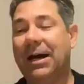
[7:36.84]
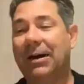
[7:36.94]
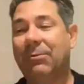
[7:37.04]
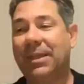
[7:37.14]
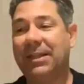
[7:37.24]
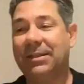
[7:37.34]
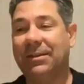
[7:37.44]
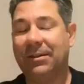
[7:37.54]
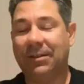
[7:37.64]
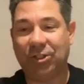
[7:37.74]
when they did
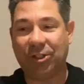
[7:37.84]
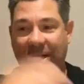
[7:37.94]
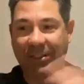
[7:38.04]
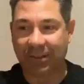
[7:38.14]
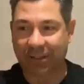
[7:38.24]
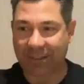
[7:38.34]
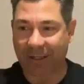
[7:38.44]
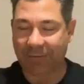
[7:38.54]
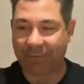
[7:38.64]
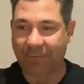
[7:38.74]
the Chasing the
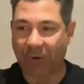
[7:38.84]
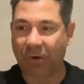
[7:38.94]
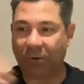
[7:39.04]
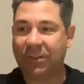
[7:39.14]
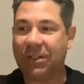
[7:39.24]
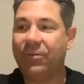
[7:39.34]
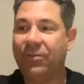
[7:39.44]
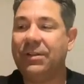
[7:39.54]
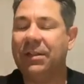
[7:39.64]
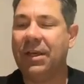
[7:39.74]
Sun vinyl
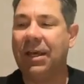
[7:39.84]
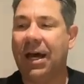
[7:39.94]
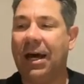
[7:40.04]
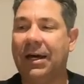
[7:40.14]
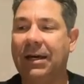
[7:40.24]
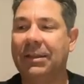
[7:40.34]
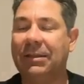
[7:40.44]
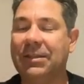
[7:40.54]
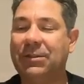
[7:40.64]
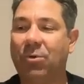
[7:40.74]
series,
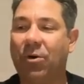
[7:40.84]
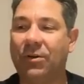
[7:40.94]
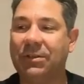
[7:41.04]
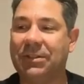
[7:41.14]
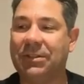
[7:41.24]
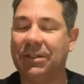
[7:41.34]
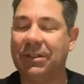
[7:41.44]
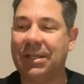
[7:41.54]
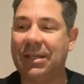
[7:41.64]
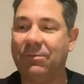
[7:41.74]
this was
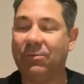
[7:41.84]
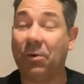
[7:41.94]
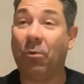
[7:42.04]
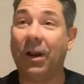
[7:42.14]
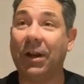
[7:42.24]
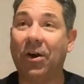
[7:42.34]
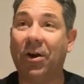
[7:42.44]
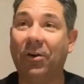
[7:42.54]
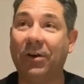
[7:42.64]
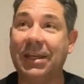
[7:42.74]
the one and
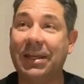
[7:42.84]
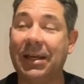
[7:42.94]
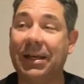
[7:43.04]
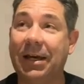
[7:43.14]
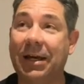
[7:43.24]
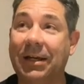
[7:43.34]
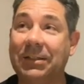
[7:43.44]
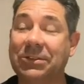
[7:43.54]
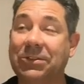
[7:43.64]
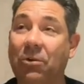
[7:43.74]
only
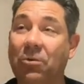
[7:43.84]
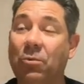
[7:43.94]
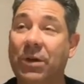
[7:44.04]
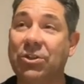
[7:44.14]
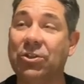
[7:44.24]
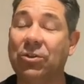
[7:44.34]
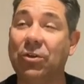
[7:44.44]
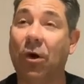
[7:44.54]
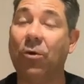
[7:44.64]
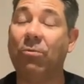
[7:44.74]
song which
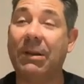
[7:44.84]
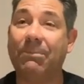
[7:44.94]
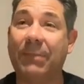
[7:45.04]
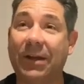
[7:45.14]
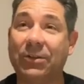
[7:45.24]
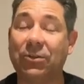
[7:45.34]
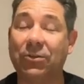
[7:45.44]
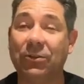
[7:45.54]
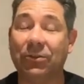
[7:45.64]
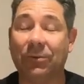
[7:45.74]
Noel went back
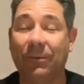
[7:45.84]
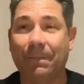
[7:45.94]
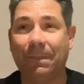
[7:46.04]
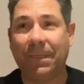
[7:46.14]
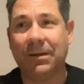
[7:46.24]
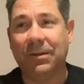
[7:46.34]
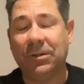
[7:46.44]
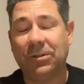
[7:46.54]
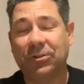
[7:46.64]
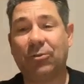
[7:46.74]
to
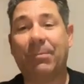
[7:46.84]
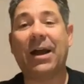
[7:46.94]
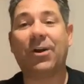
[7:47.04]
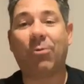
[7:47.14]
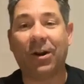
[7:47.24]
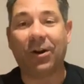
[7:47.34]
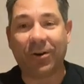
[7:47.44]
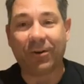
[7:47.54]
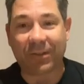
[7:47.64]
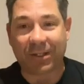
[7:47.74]
strip out quite a
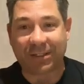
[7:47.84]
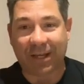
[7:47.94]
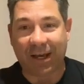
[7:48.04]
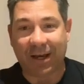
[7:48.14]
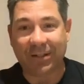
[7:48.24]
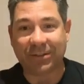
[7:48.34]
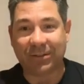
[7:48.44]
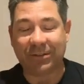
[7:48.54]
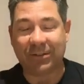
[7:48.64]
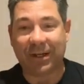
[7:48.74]
lot of the guitars
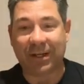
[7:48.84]
and